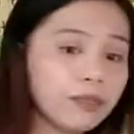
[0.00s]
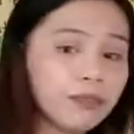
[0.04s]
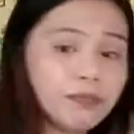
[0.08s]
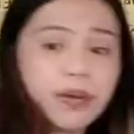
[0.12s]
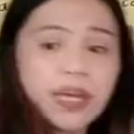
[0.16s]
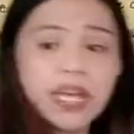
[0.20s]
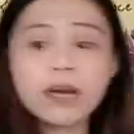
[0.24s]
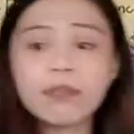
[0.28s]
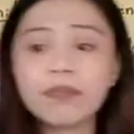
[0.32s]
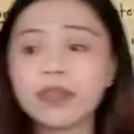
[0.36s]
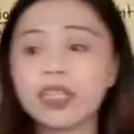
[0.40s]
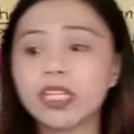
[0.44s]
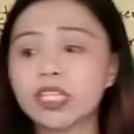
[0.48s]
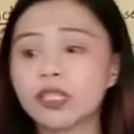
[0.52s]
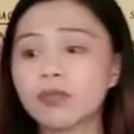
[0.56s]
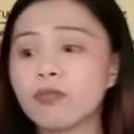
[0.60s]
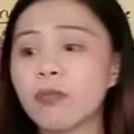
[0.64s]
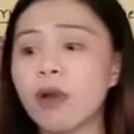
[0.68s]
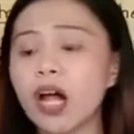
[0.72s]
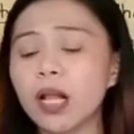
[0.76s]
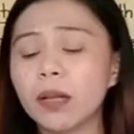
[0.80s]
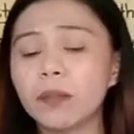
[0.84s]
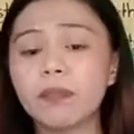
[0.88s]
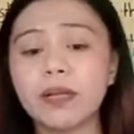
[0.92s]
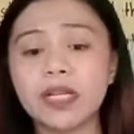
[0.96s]
pick up the
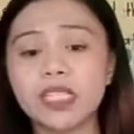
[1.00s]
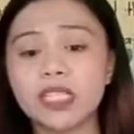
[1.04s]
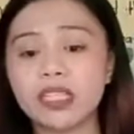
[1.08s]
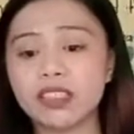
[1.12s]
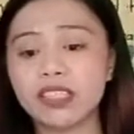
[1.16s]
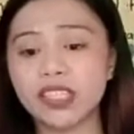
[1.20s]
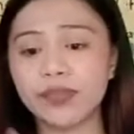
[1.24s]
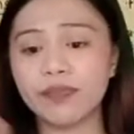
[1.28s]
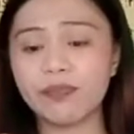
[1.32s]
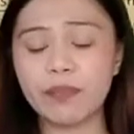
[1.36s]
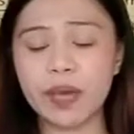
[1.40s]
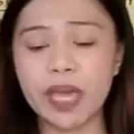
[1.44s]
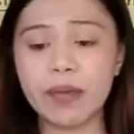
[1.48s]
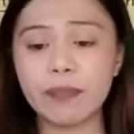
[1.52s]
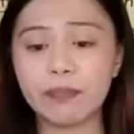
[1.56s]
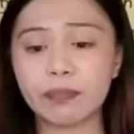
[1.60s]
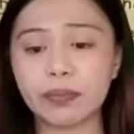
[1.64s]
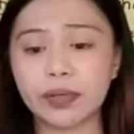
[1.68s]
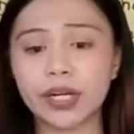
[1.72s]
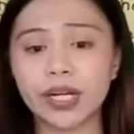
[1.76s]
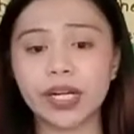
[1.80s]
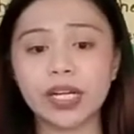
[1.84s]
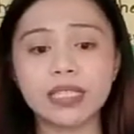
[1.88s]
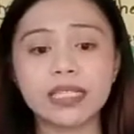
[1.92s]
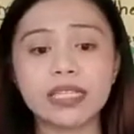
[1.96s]
small pieces of
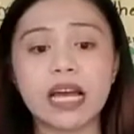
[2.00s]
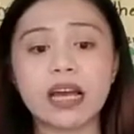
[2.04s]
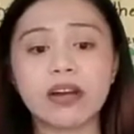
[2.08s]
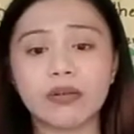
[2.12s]
papers,